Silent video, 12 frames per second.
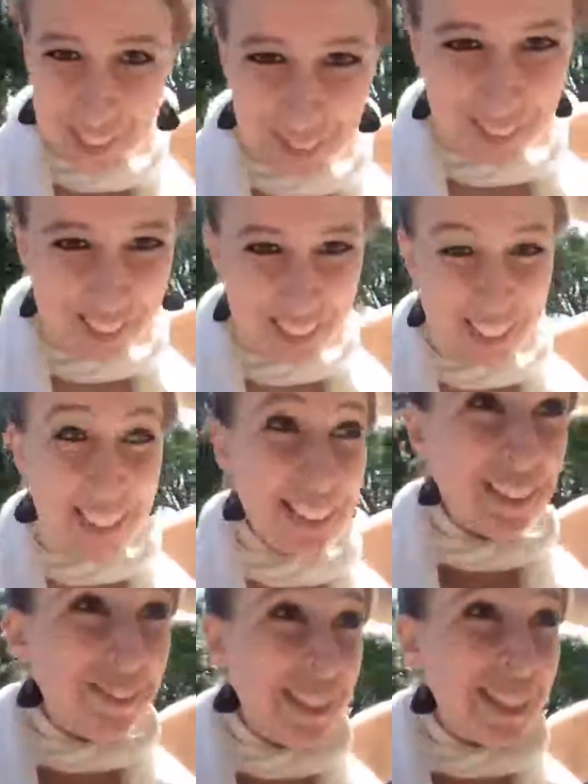Oh my God,
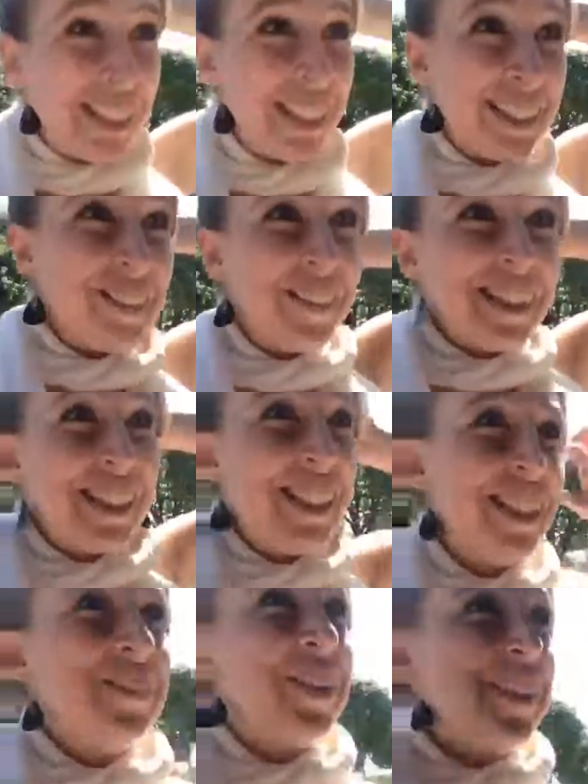oh my God, oh my God, I'm